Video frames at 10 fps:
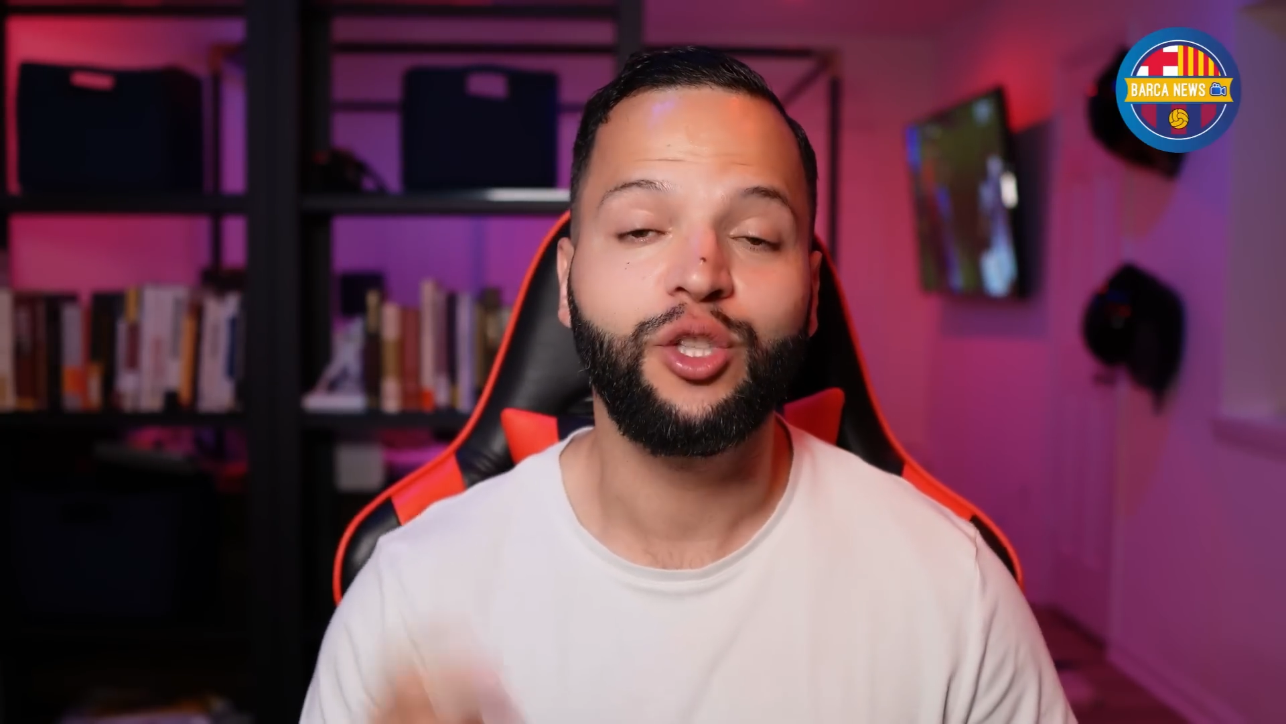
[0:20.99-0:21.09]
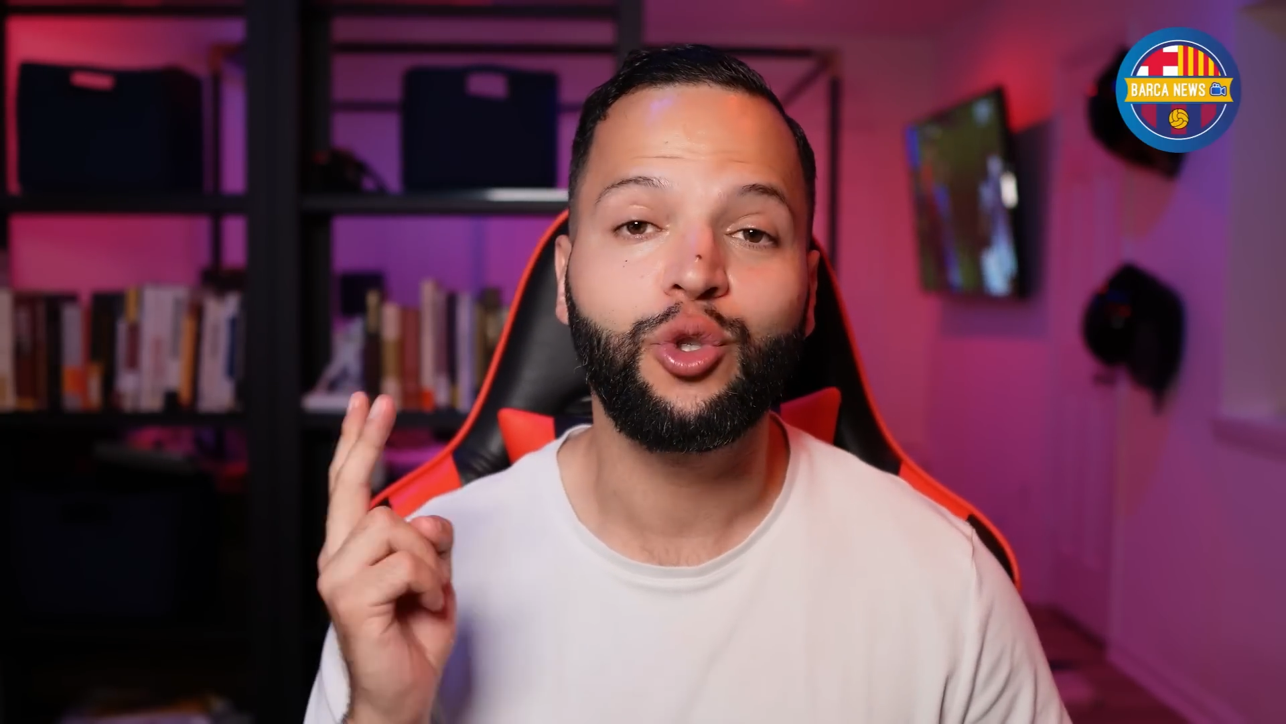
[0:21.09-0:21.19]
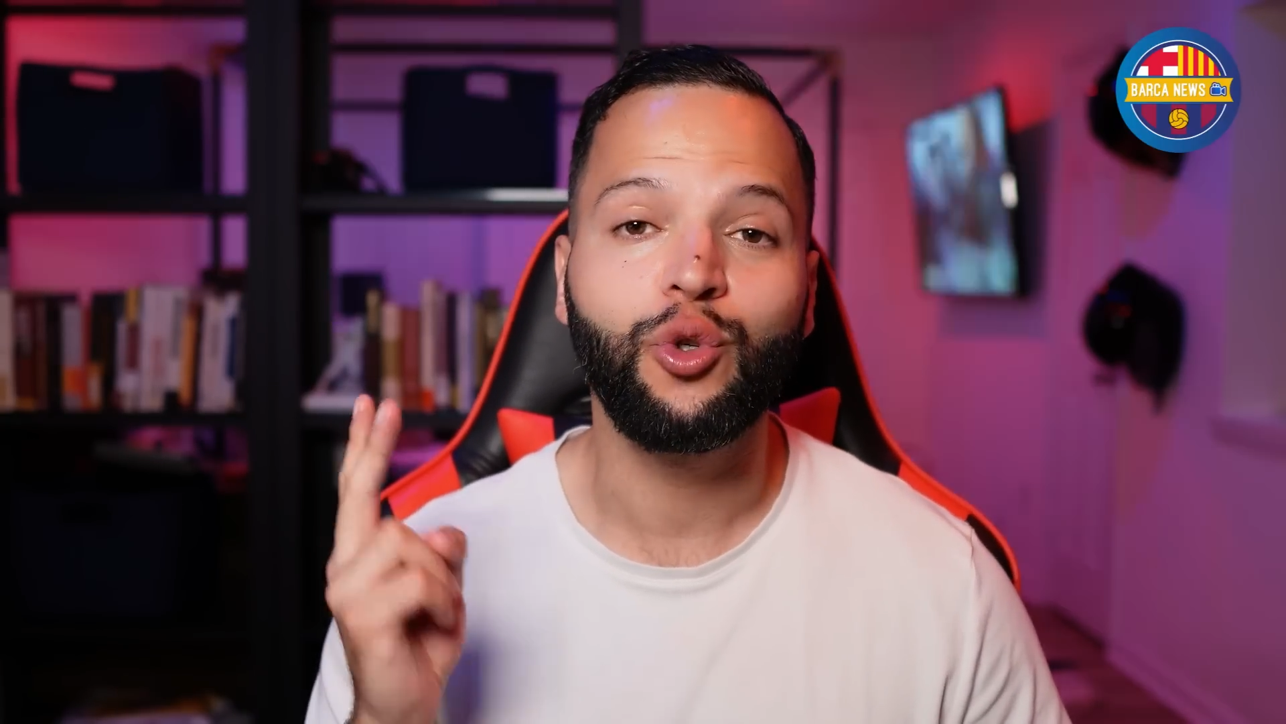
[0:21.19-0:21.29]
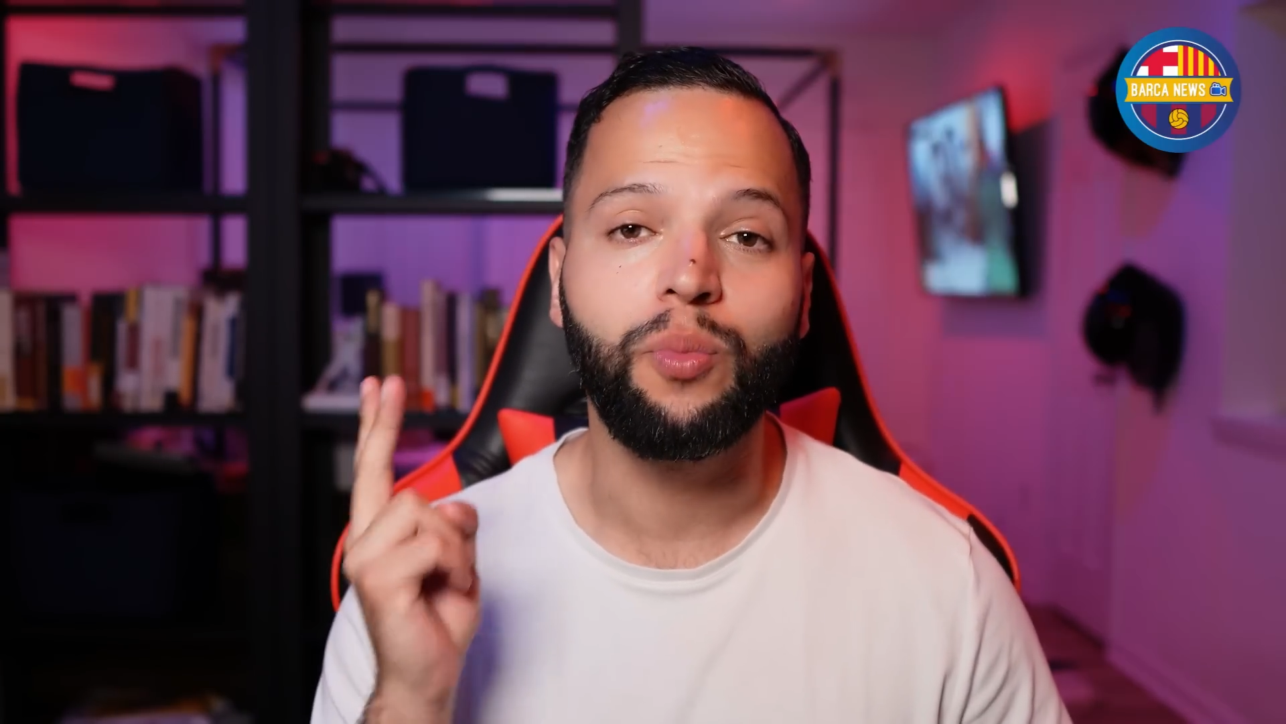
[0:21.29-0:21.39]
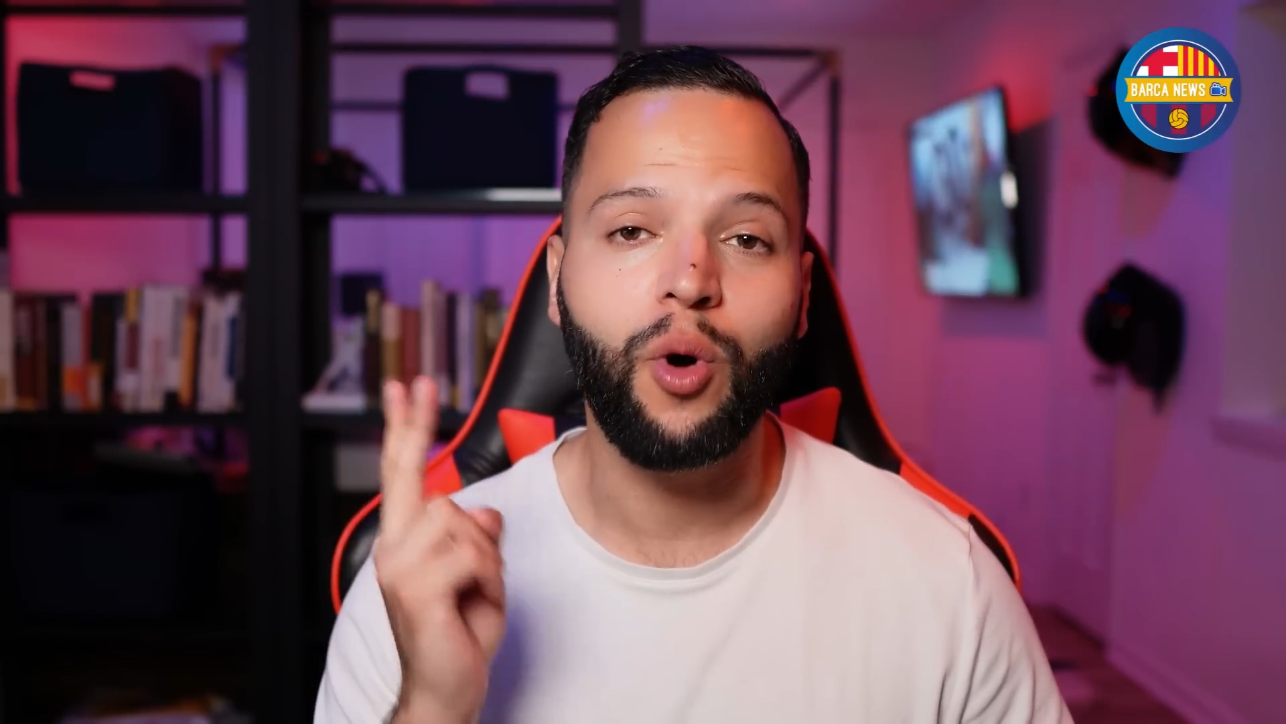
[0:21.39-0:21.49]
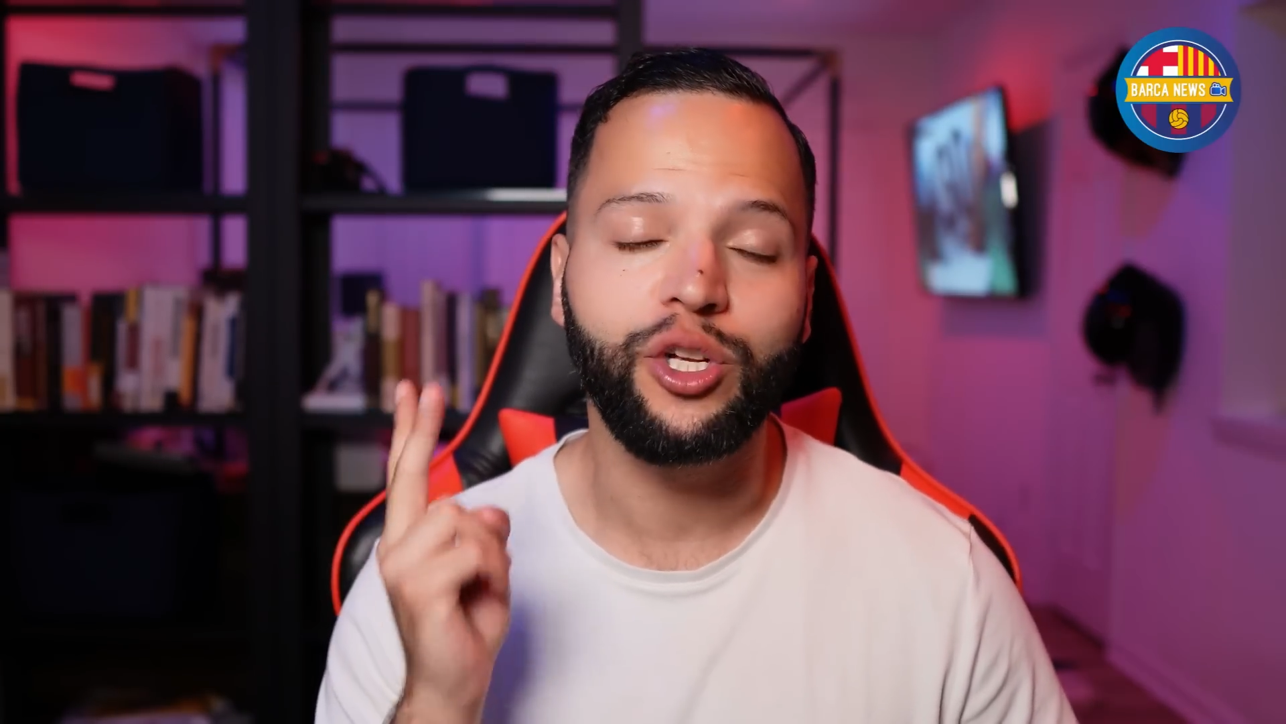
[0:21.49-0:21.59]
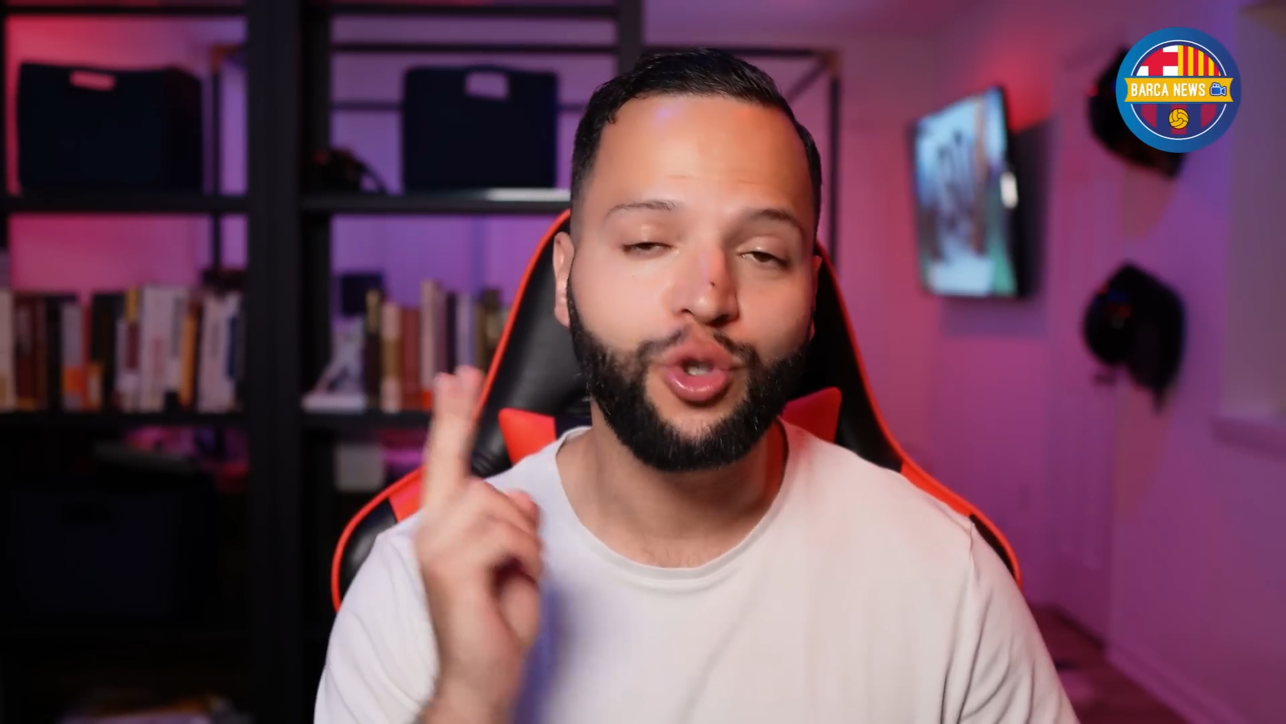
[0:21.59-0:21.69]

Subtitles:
two more